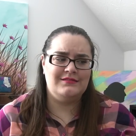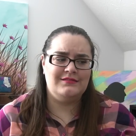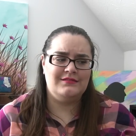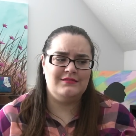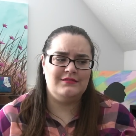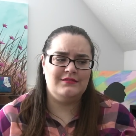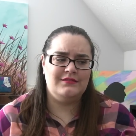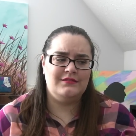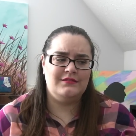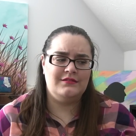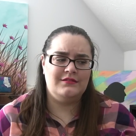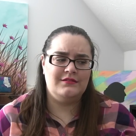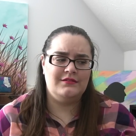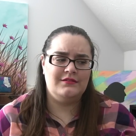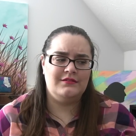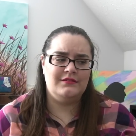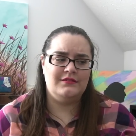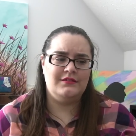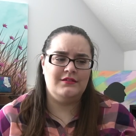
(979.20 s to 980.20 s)

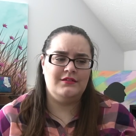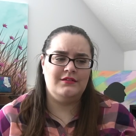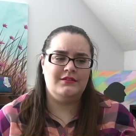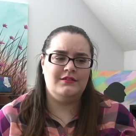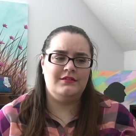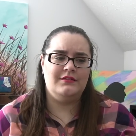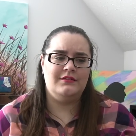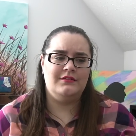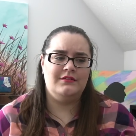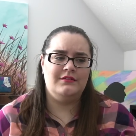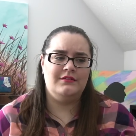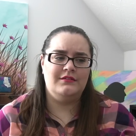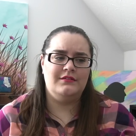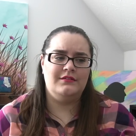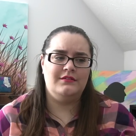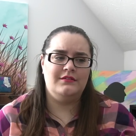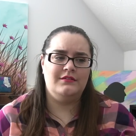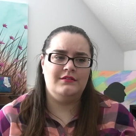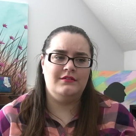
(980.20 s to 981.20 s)

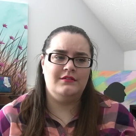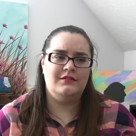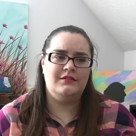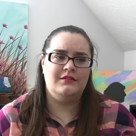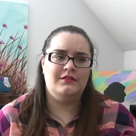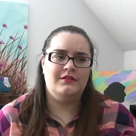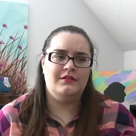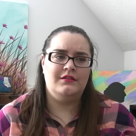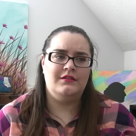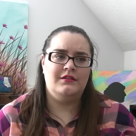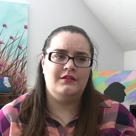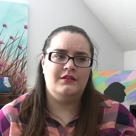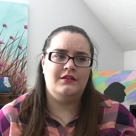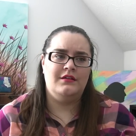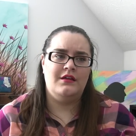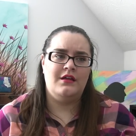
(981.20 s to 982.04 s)
[no speech]